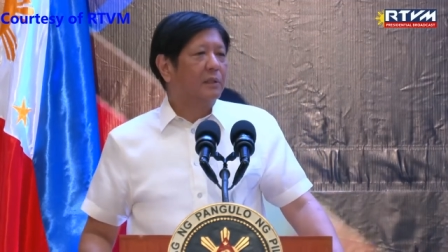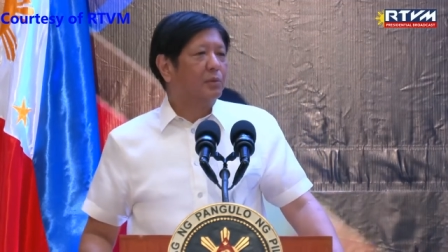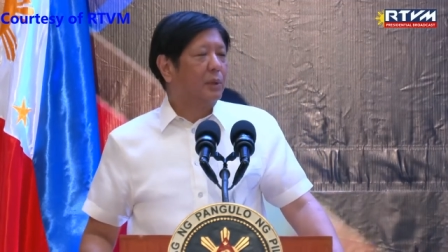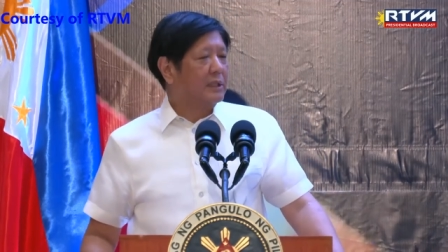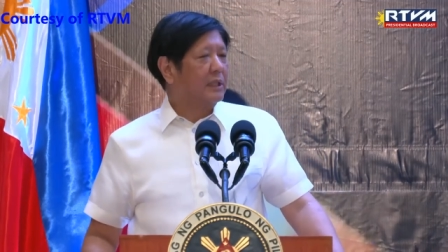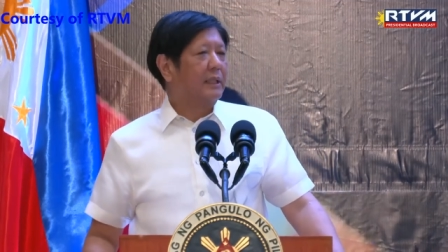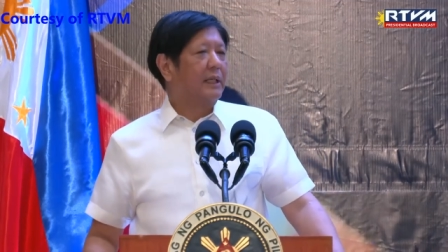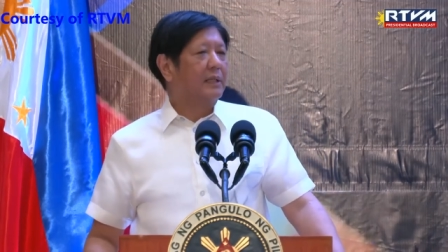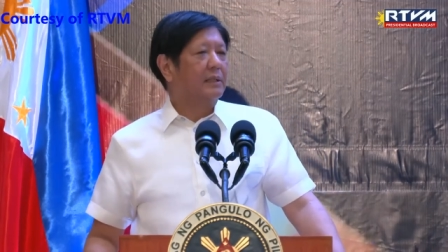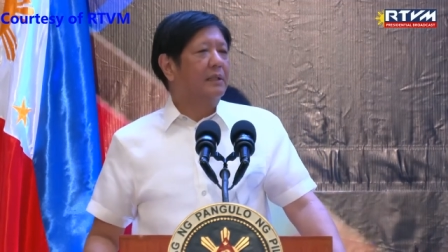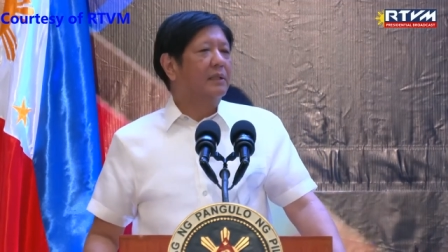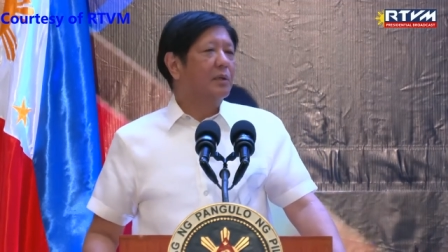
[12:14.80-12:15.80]
Once
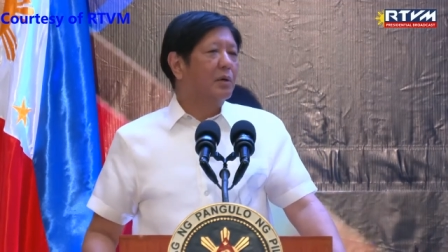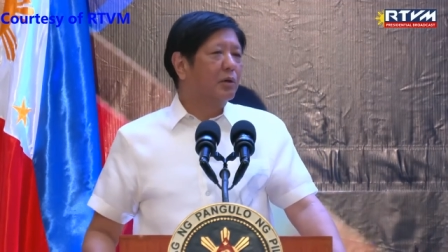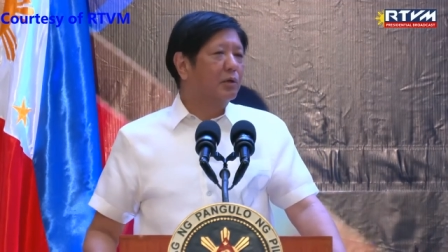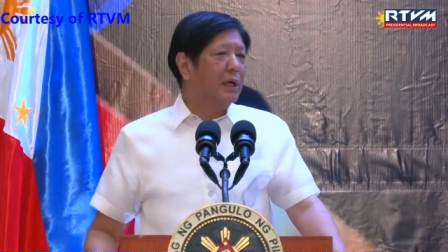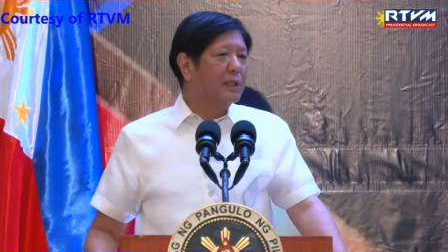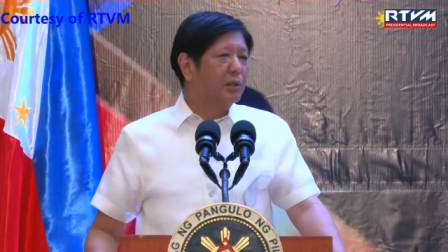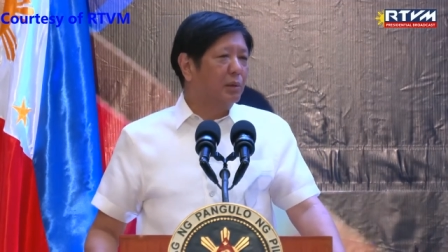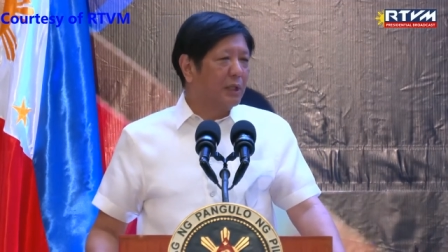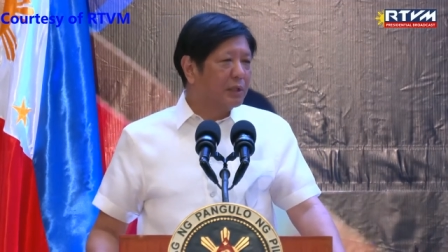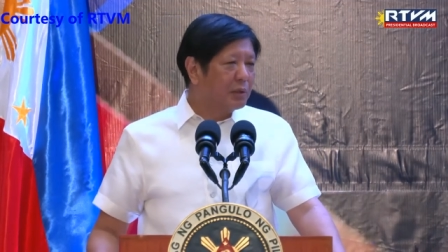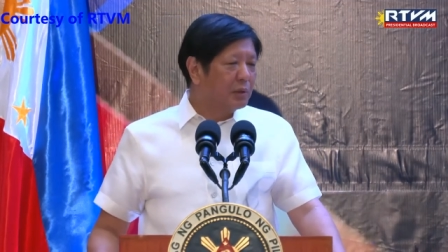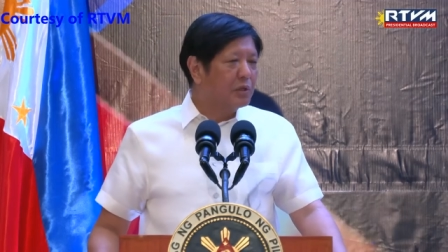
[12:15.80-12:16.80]
again,
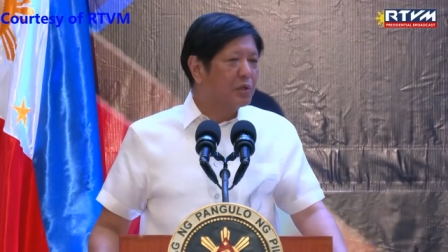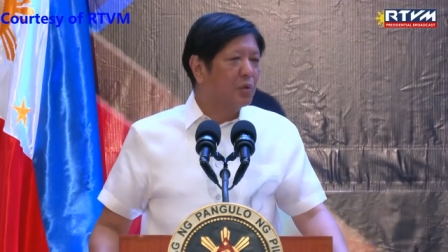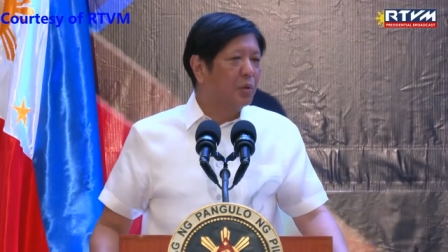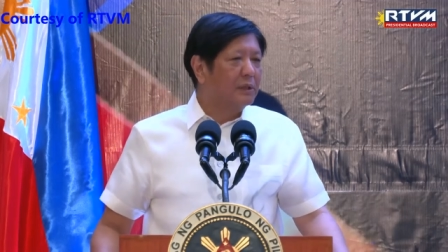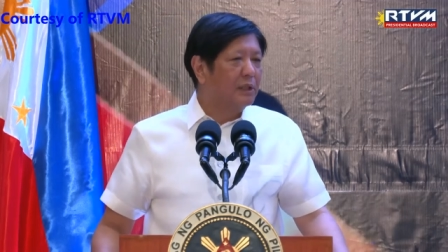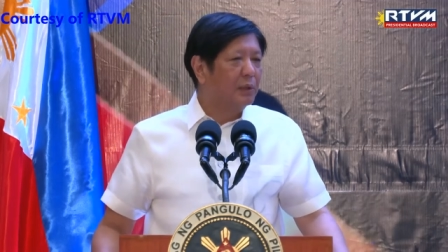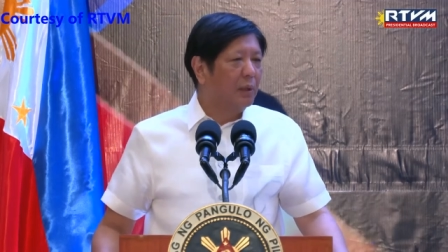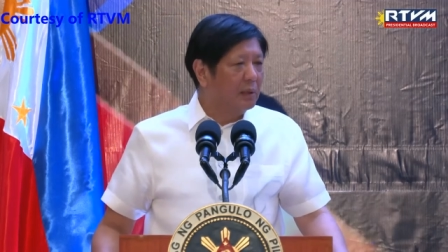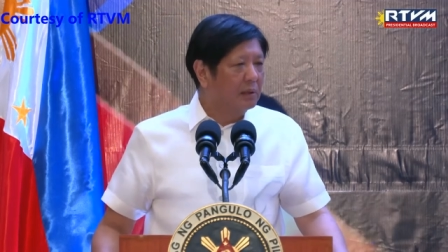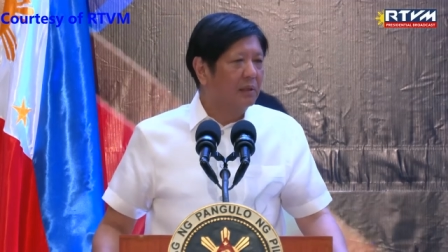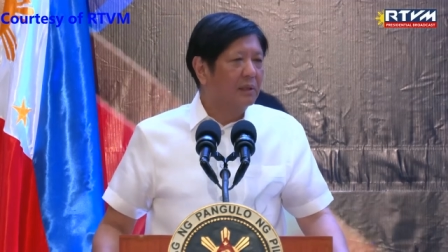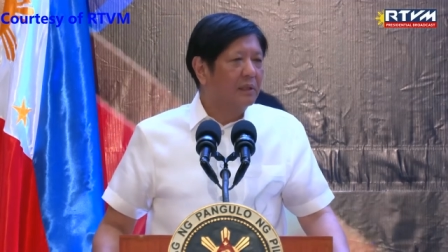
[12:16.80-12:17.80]
congratulations to one and
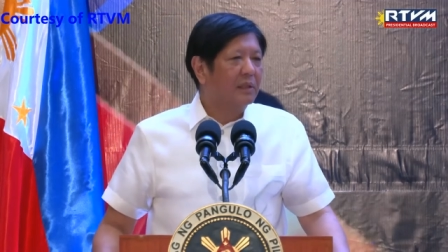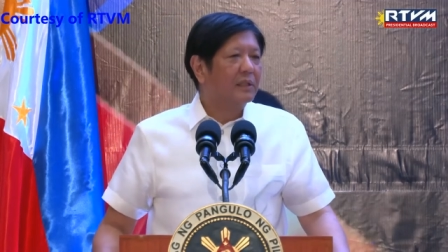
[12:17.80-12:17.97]
all.